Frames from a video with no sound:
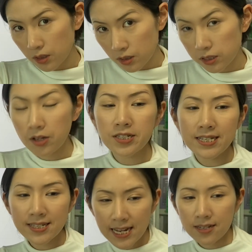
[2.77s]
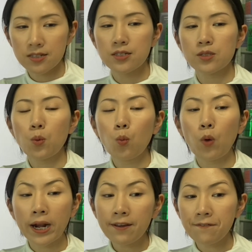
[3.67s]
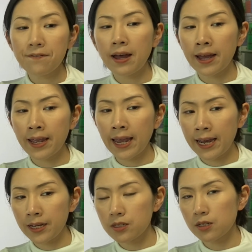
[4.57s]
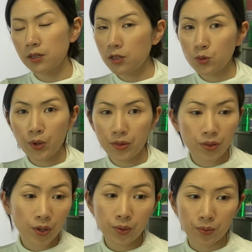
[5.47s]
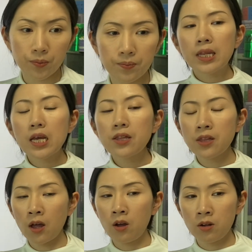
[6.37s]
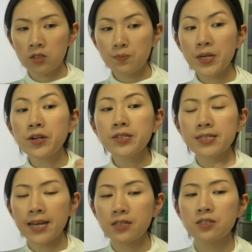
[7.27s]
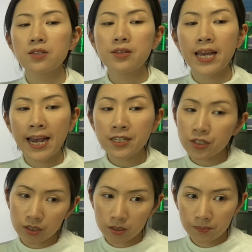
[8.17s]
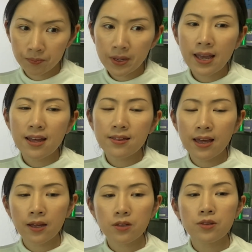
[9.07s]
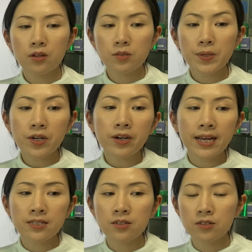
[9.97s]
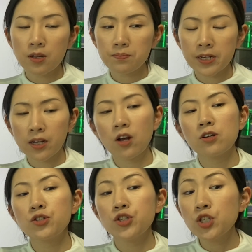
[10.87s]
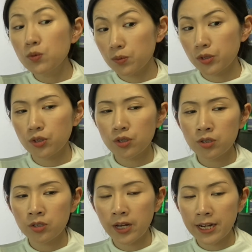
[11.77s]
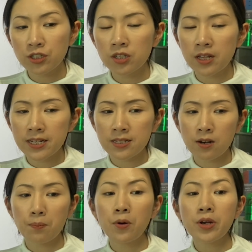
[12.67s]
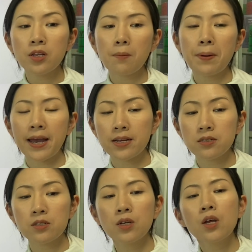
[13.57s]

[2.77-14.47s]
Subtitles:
clause is this. What if I ate lunch with you? The speaker states the action that the speaker as the subject assumes to actualize at a point in the past